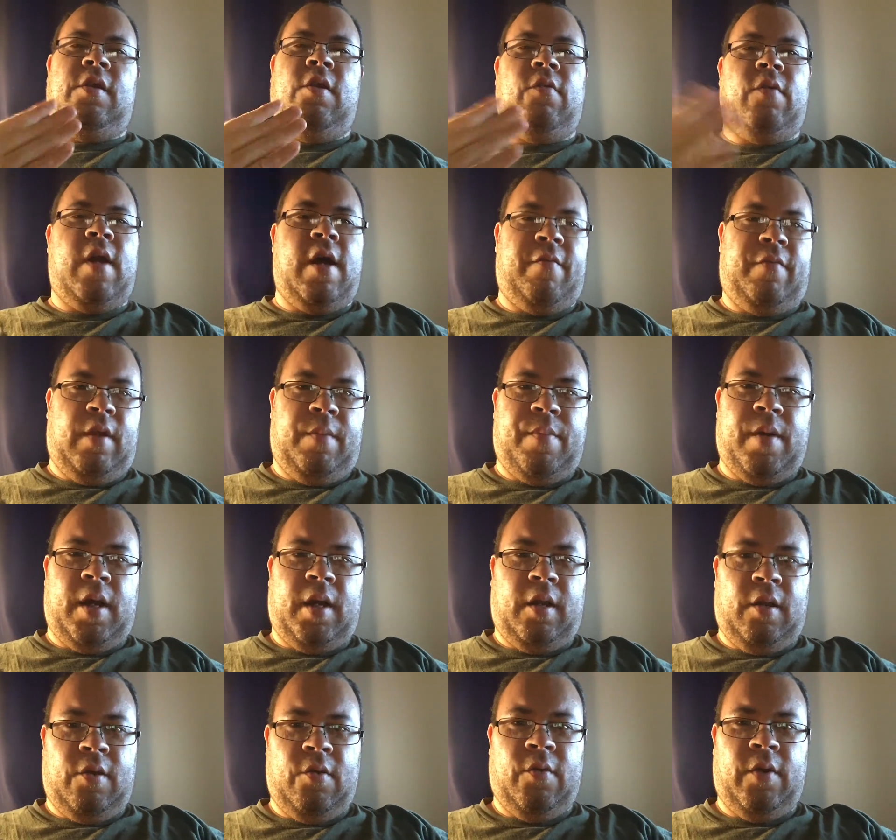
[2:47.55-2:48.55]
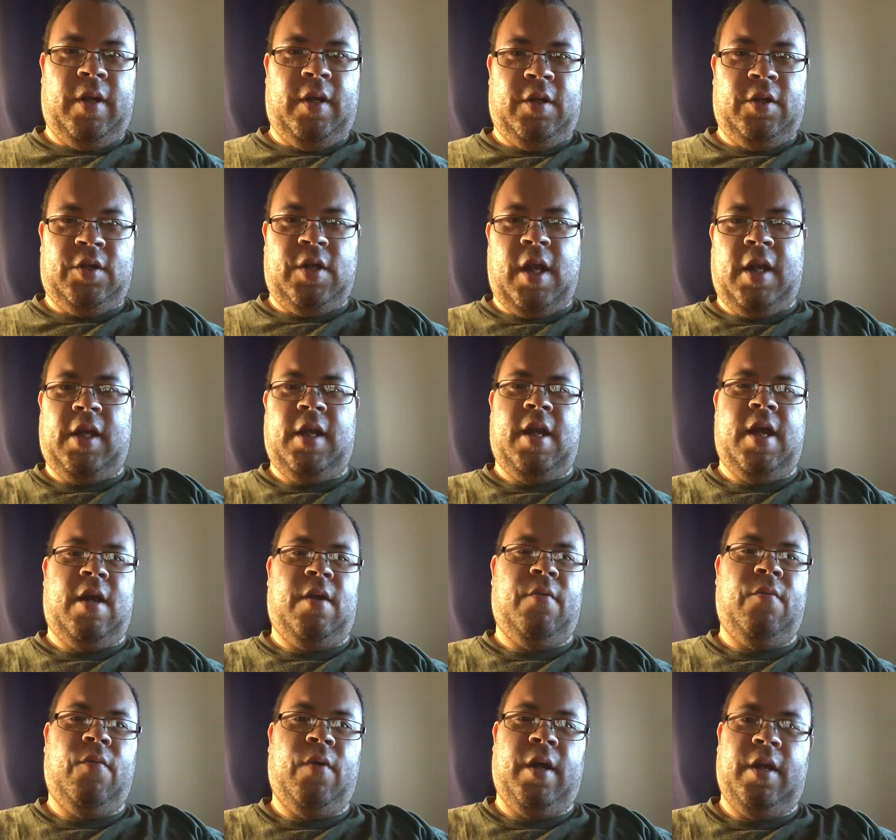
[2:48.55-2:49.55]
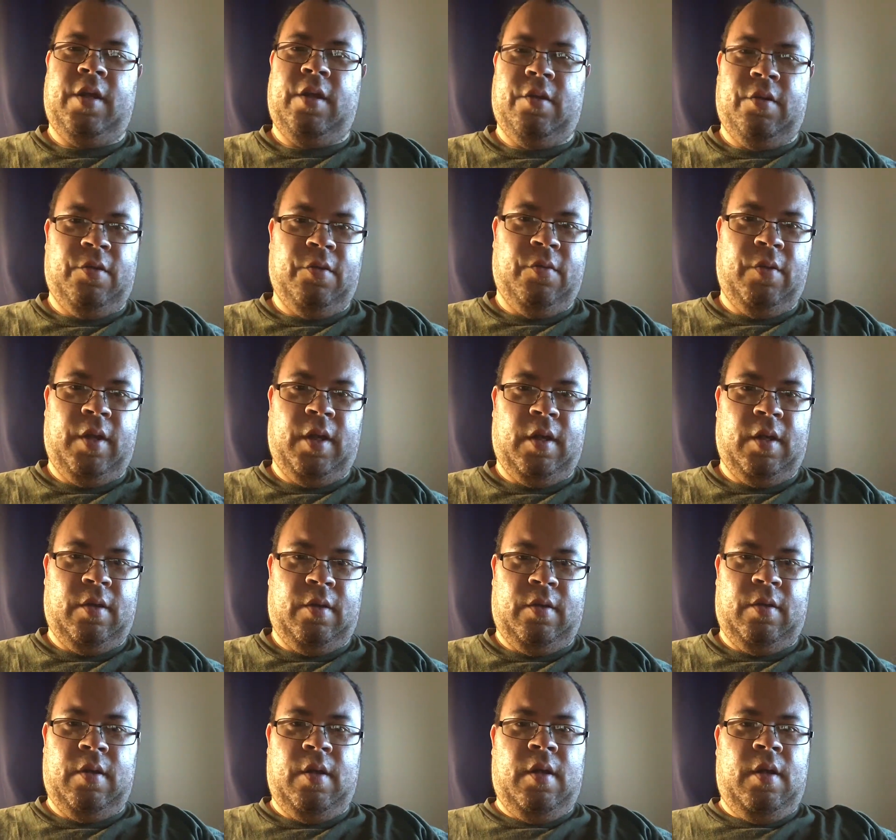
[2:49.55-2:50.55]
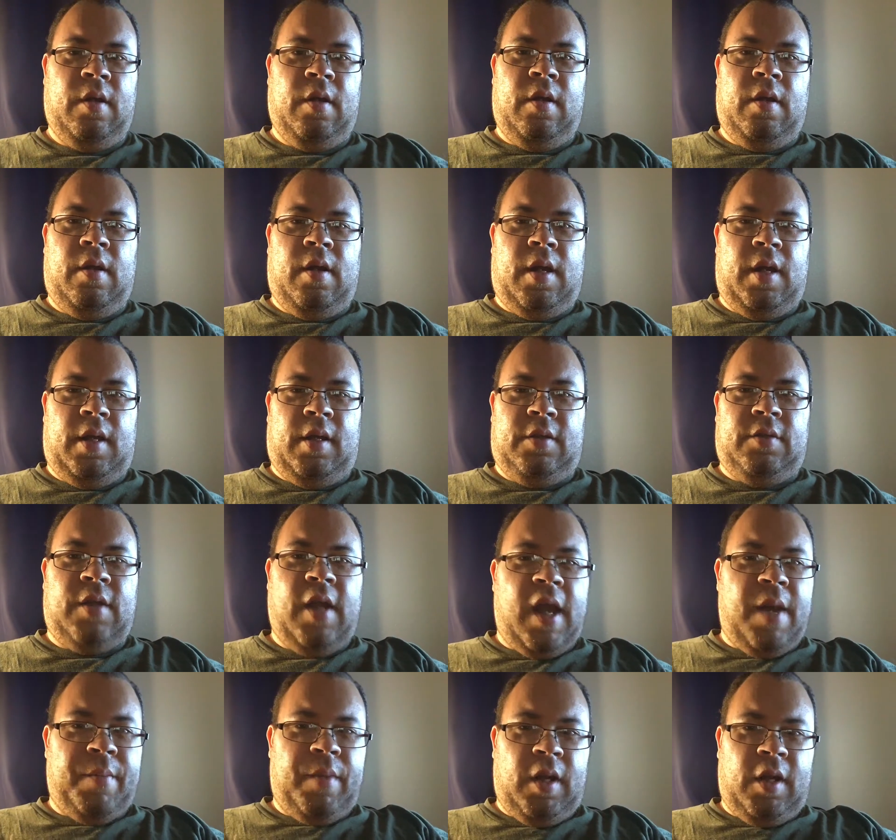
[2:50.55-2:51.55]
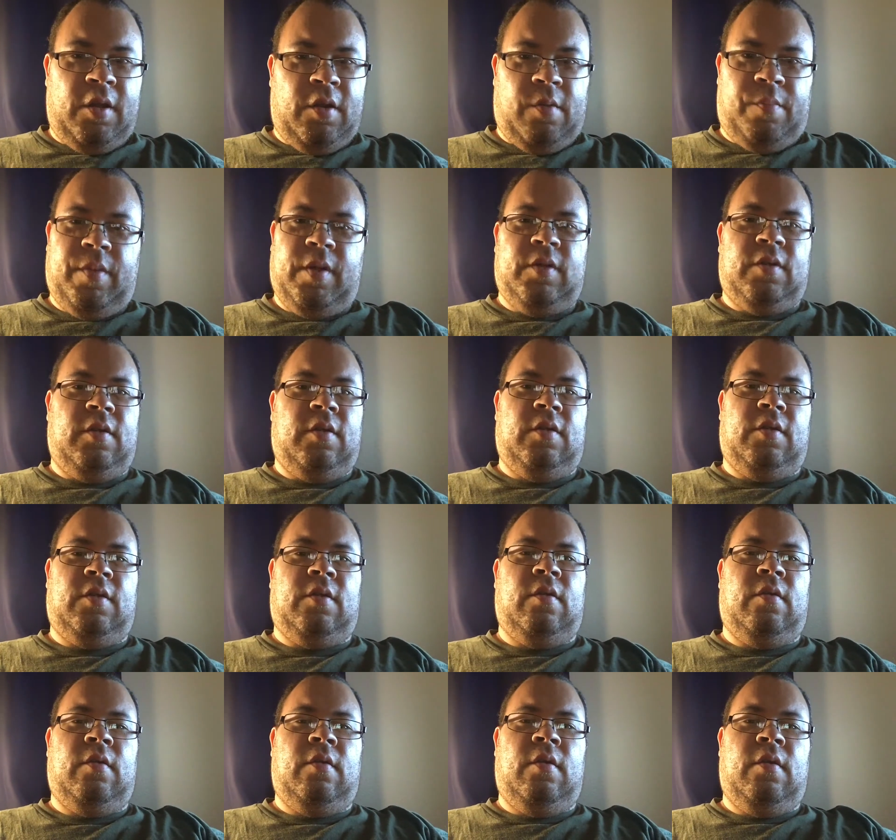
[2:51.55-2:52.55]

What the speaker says: You don't have anybody going and checking out what you're doing and examining your business.